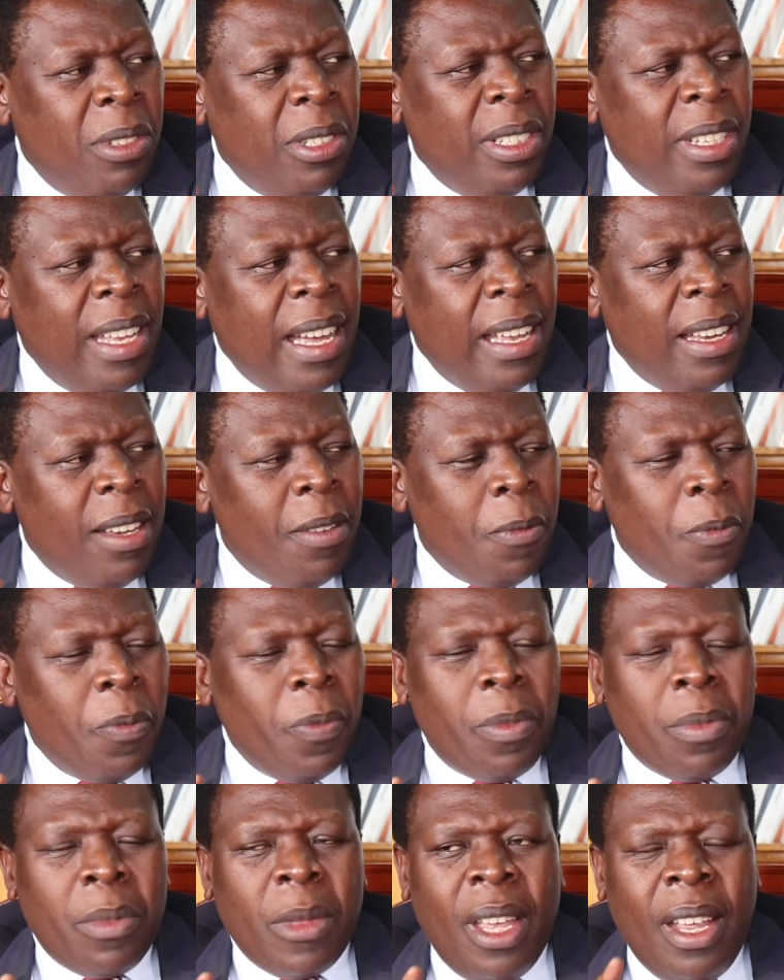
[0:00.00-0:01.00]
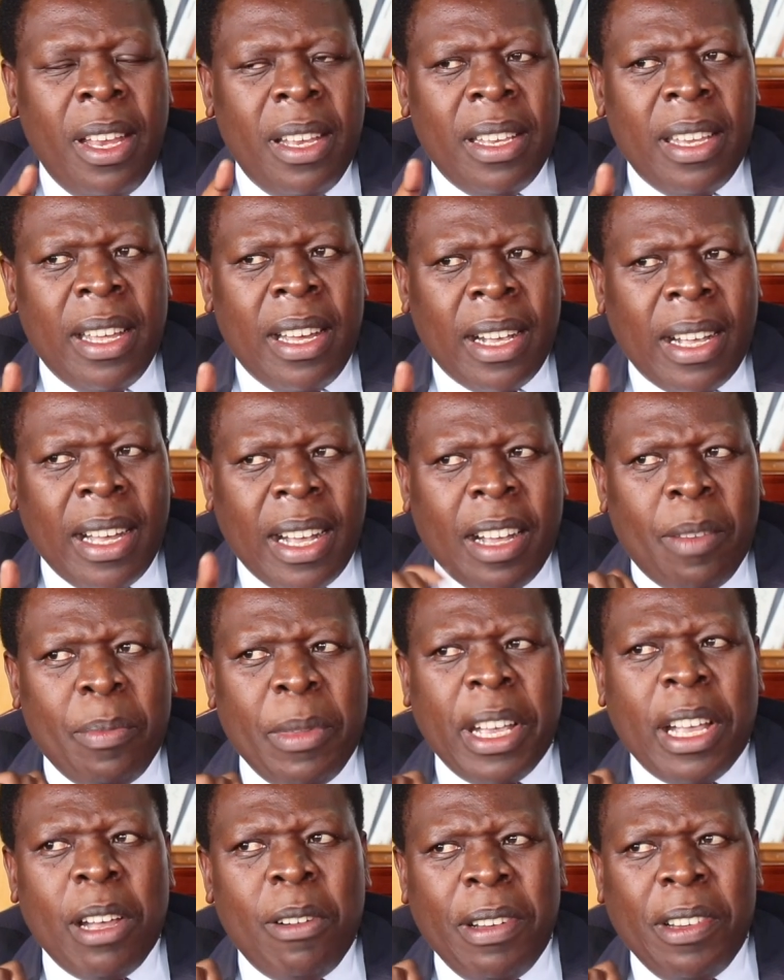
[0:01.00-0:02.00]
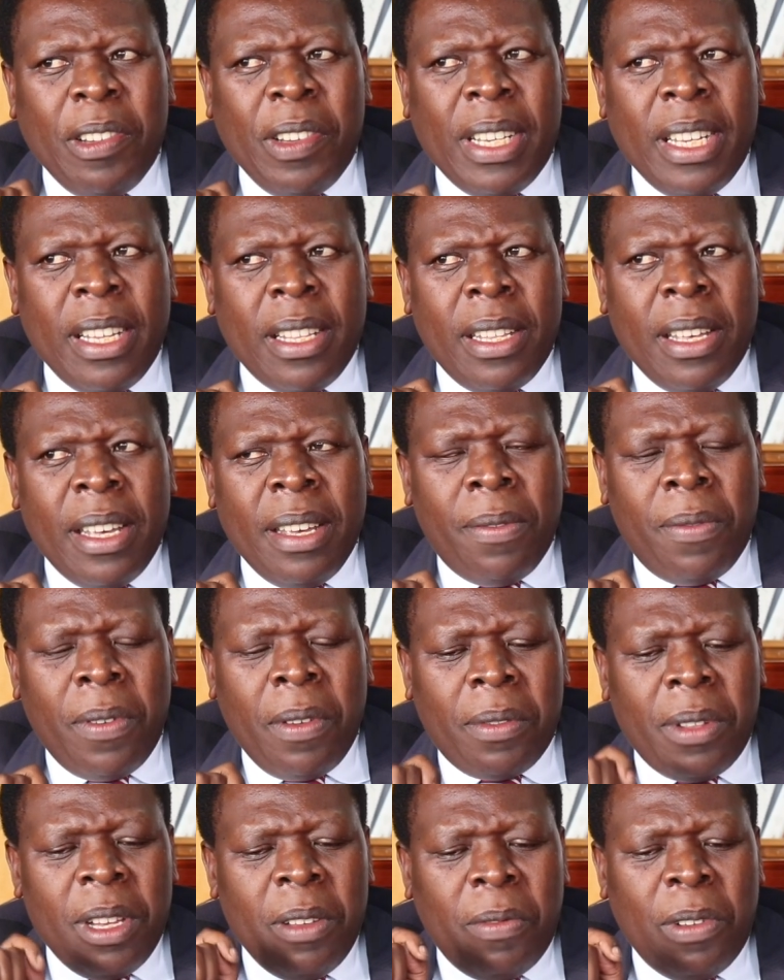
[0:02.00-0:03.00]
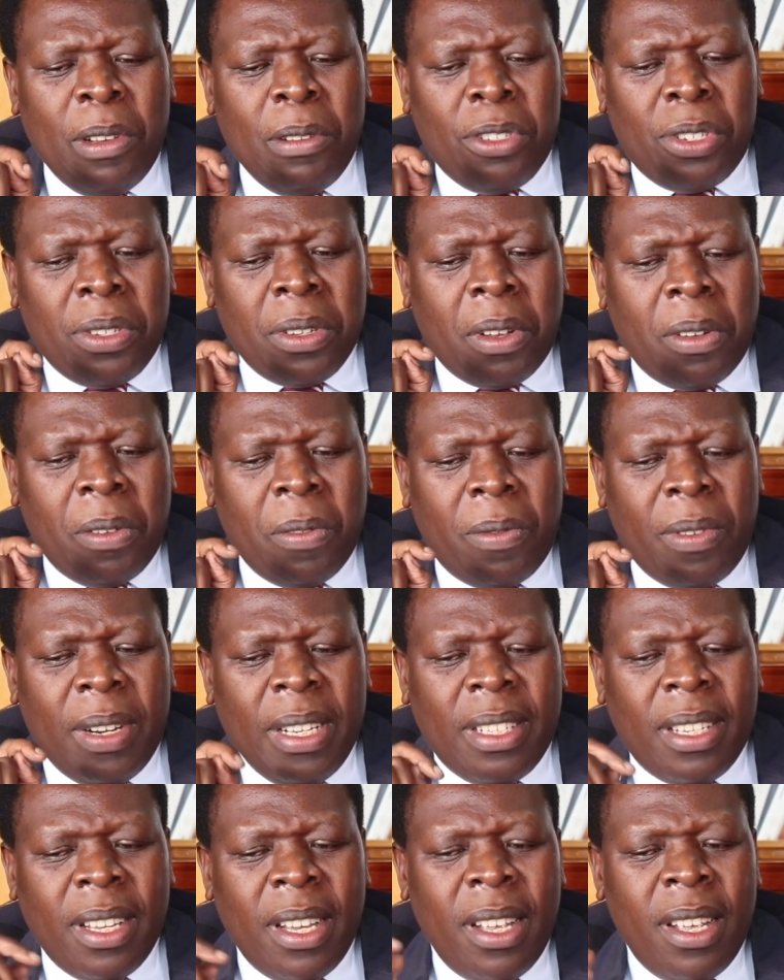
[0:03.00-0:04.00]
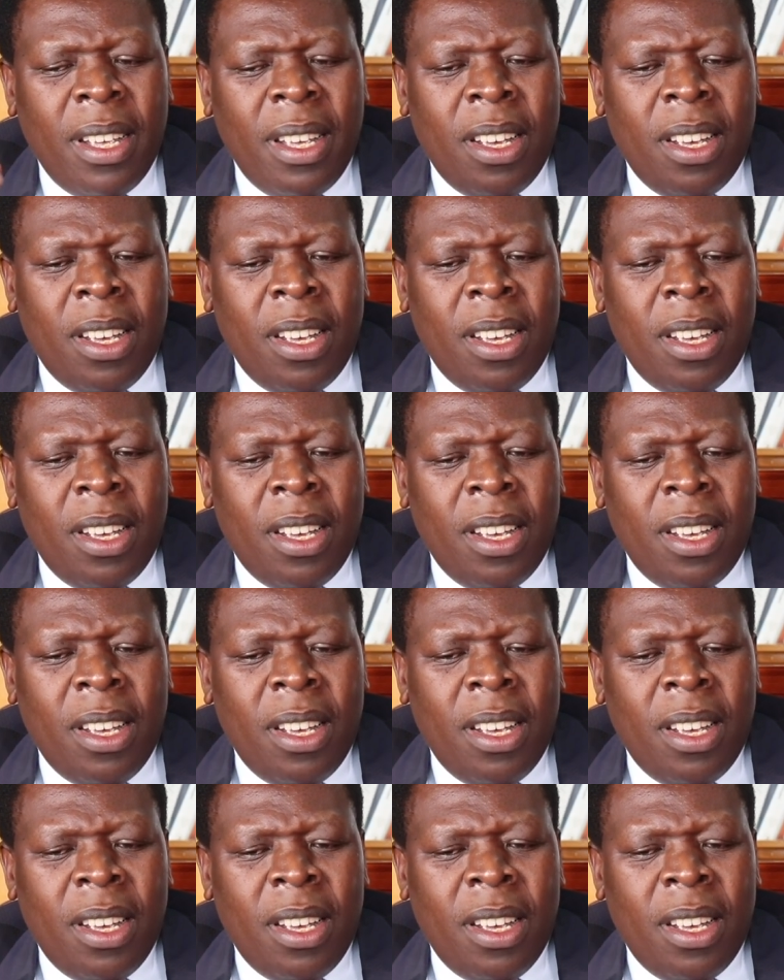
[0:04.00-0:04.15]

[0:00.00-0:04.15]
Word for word: this was done in uh, Kakamega when we did the fifth devolution conference.